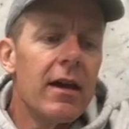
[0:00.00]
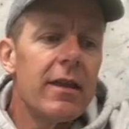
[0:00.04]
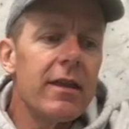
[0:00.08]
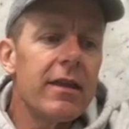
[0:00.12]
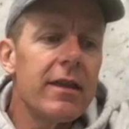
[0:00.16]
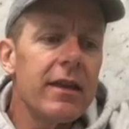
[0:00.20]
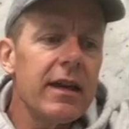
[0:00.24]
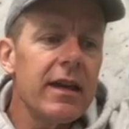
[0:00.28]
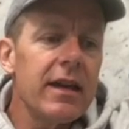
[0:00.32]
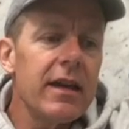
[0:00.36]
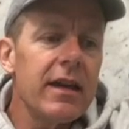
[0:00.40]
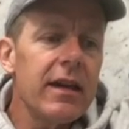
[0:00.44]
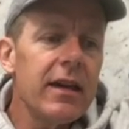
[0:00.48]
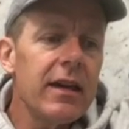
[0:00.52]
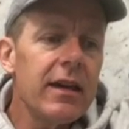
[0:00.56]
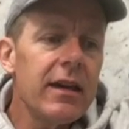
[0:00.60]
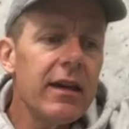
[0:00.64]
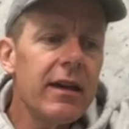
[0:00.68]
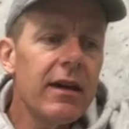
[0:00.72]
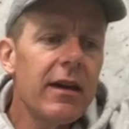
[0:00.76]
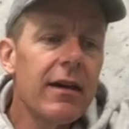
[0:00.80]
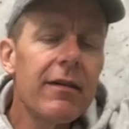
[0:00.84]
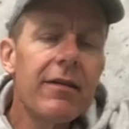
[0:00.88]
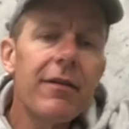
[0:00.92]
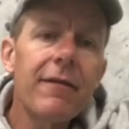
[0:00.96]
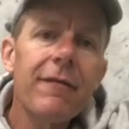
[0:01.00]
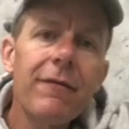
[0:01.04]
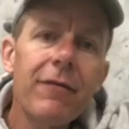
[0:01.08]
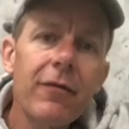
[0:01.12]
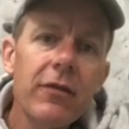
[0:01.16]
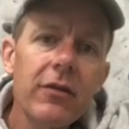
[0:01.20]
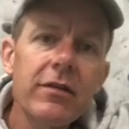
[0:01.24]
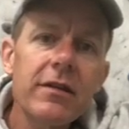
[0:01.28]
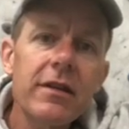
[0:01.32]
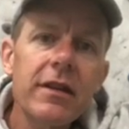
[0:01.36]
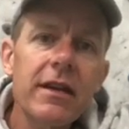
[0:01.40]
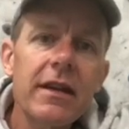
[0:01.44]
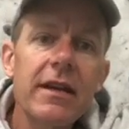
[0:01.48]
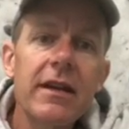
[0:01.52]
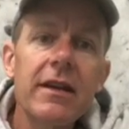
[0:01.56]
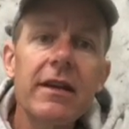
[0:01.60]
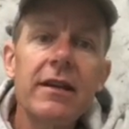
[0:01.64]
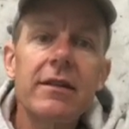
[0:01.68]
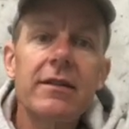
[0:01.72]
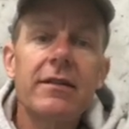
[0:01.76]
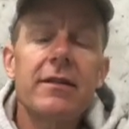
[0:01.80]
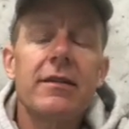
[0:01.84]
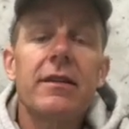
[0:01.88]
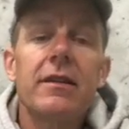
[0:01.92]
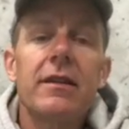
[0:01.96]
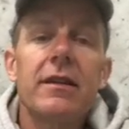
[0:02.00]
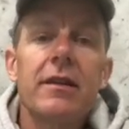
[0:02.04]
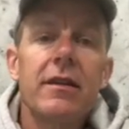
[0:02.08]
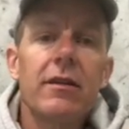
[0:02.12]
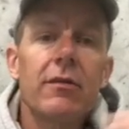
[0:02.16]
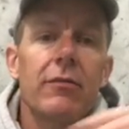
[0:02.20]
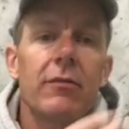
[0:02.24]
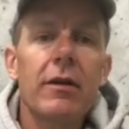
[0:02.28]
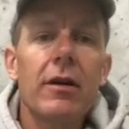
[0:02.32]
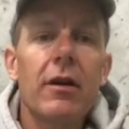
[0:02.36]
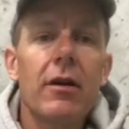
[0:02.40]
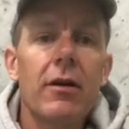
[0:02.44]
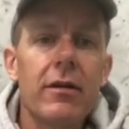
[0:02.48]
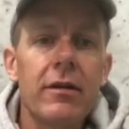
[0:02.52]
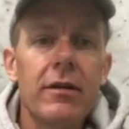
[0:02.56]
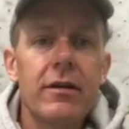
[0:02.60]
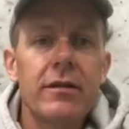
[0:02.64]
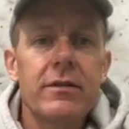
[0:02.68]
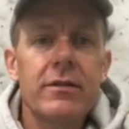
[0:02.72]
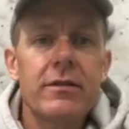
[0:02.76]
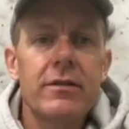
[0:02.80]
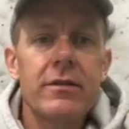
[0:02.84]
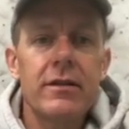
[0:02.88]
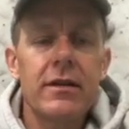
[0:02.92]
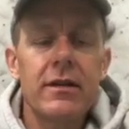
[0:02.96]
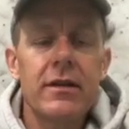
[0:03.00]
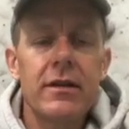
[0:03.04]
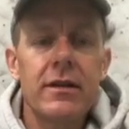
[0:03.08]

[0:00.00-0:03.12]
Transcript: The first thing is, here we are in this